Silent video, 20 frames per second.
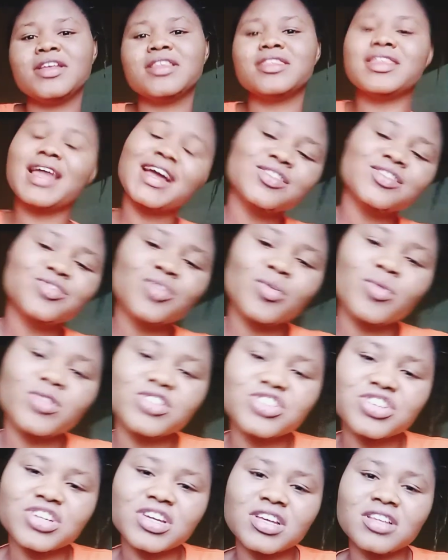Thanks for
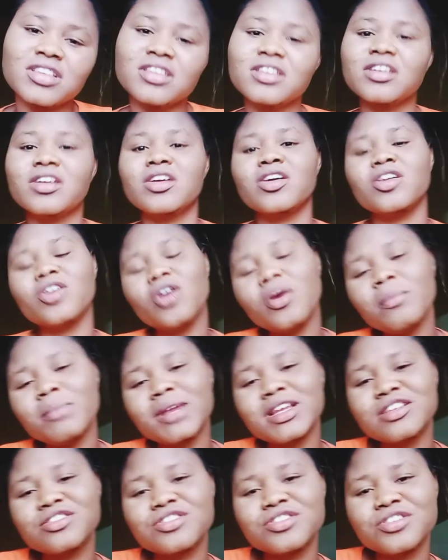watching. God
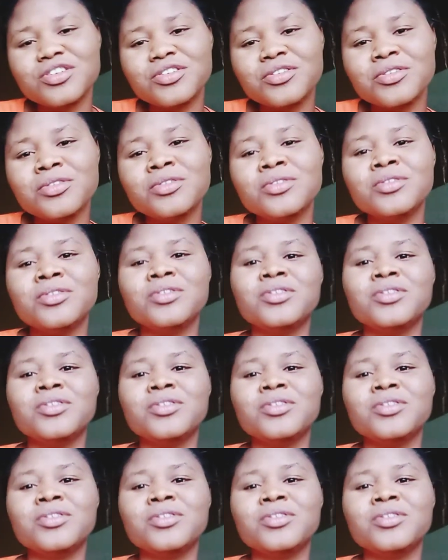bless you.